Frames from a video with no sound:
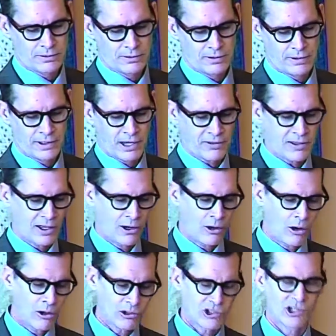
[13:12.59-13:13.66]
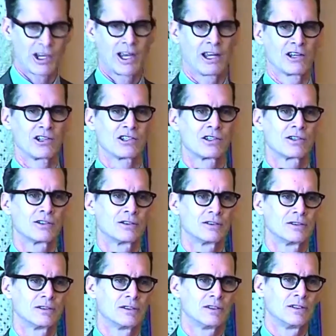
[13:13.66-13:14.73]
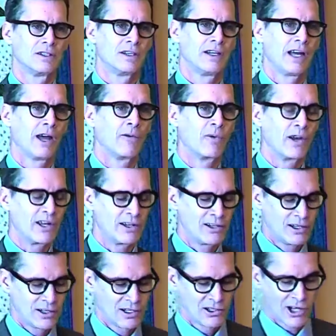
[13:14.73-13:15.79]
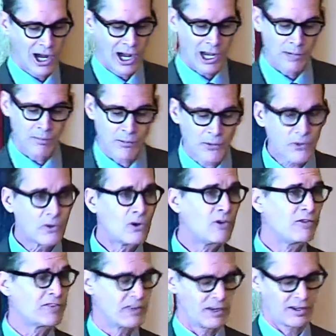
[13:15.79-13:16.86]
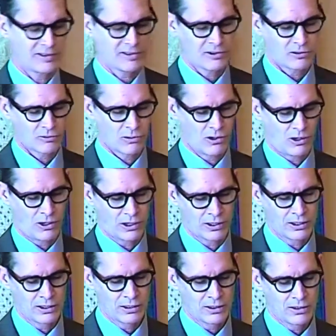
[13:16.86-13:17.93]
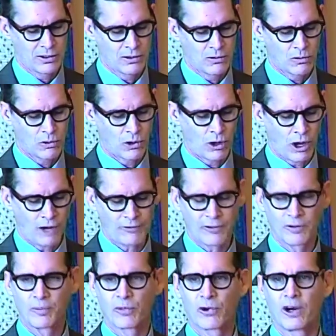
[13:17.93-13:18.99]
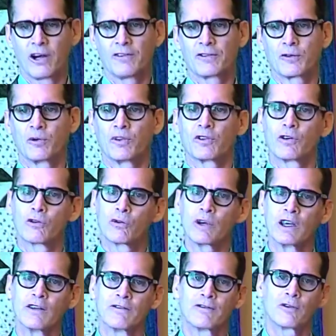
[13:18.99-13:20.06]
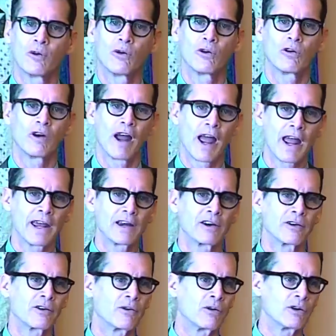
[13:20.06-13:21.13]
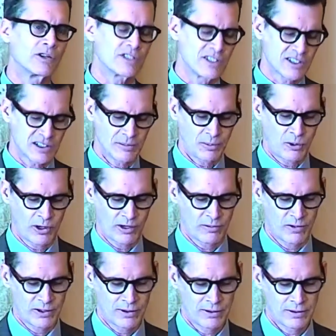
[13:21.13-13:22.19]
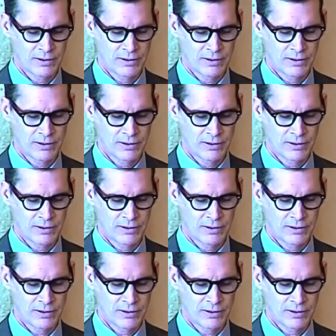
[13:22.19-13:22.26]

Yet they all change. And when time proves us wrong, we're often bereft with grief or anger or disappointment.